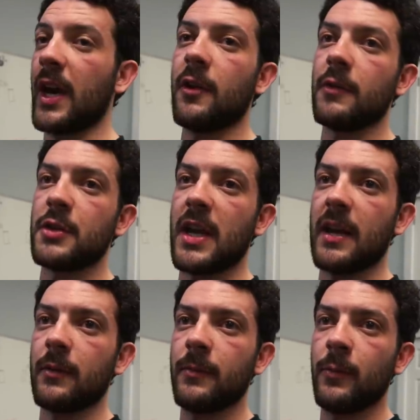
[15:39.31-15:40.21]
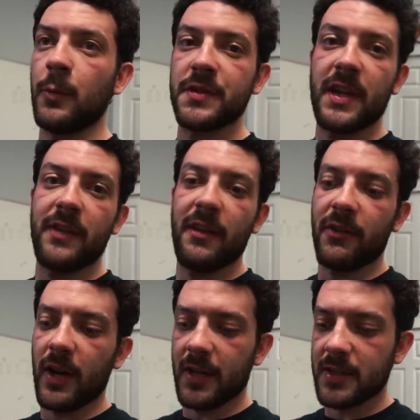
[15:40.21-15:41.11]
got to do the chain. We'll save that
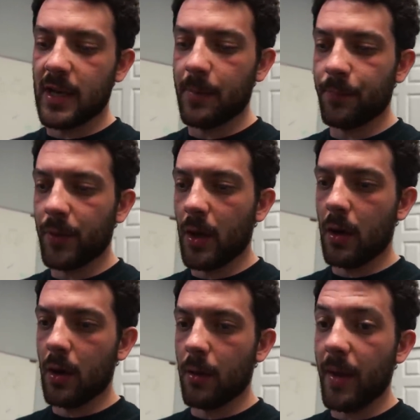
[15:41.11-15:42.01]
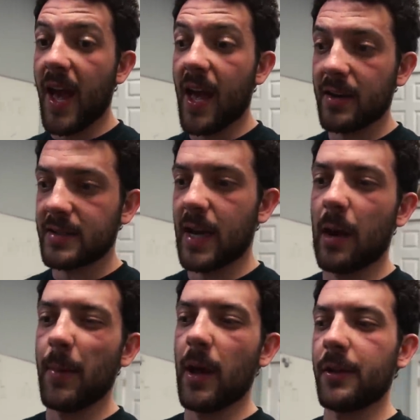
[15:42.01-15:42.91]
for next time. Um, and
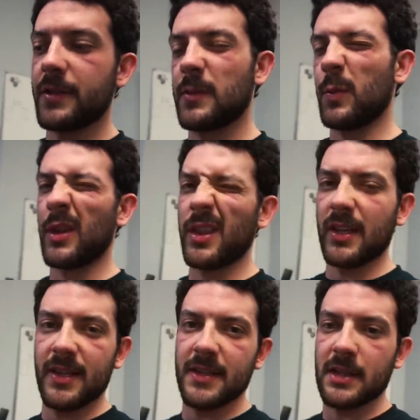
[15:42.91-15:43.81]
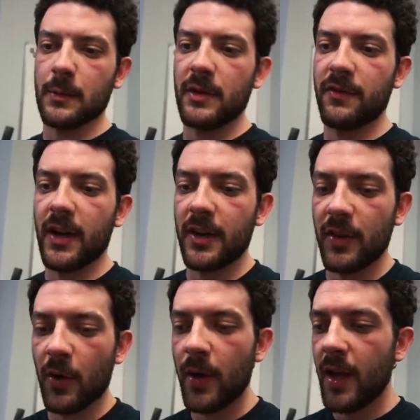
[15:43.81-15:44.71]
tire balance. We think that's going to be fine
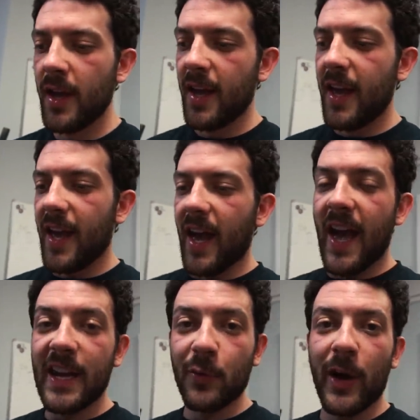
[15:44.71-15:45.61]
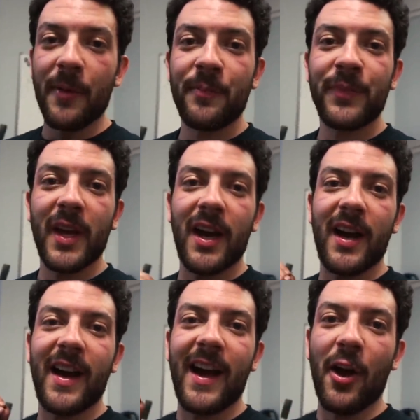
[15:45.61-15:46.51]
though. Anyway, uh,
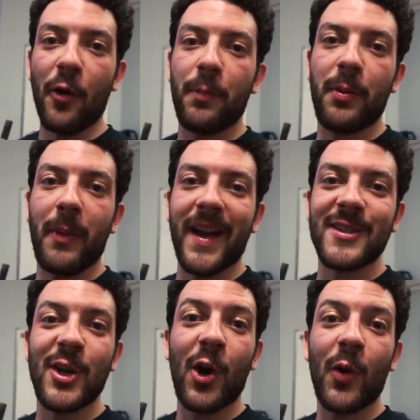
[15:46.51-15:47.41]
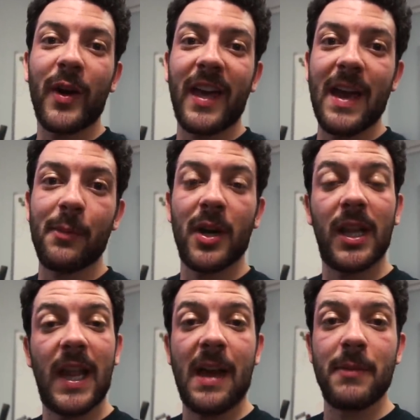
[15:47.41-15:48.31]
I hope my toe camber
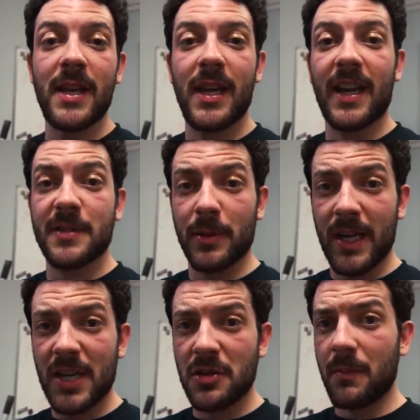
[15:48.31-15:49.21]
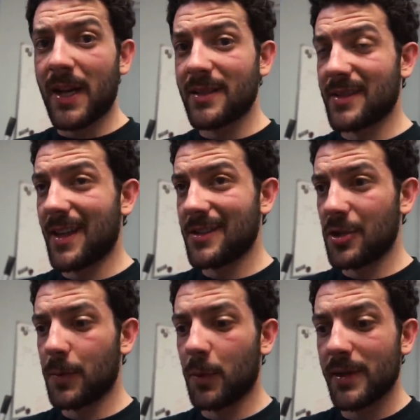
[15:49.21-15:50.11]
alignment explanation made sense.
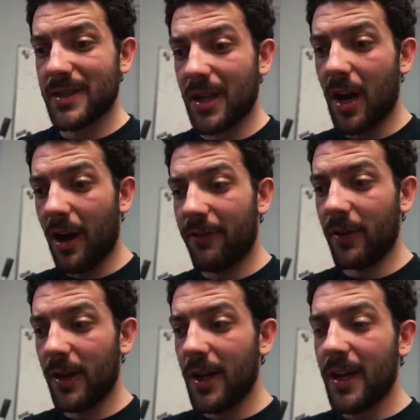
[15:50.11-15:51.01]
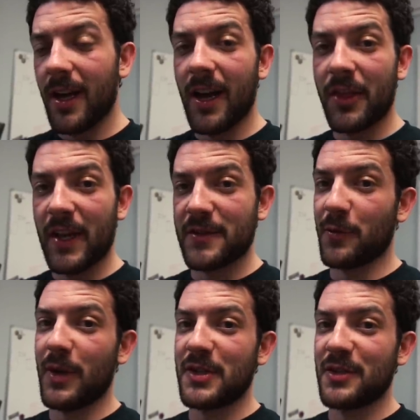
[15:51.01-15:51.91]
Hope it wasn't awful. Uh, thanks
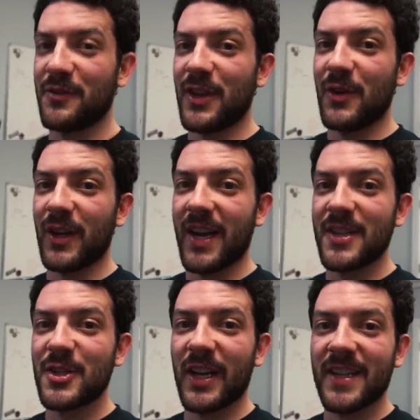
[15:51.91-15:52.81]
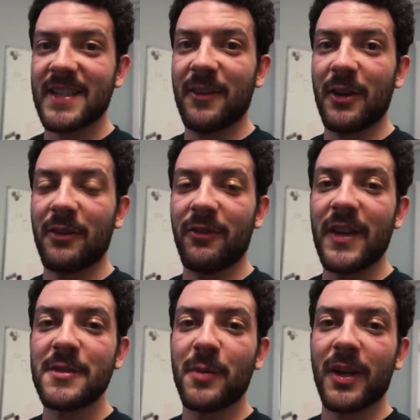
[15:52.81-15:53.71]
for watching this video, guys. Check us out on
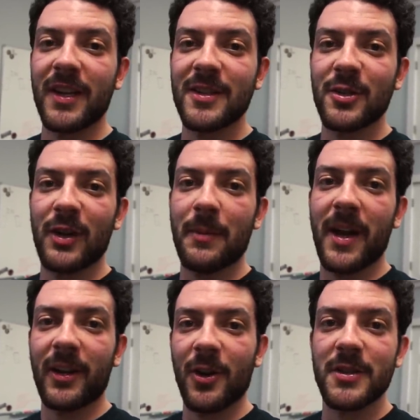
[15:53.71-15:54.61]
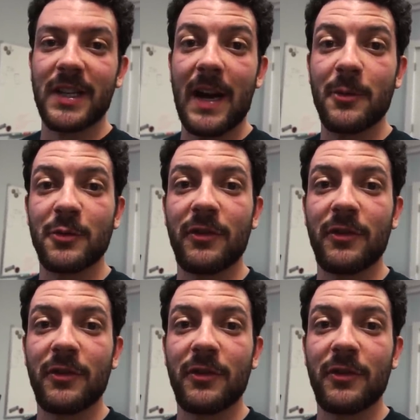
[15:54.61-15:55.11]
Facebook and Instagram at Cars and Cameras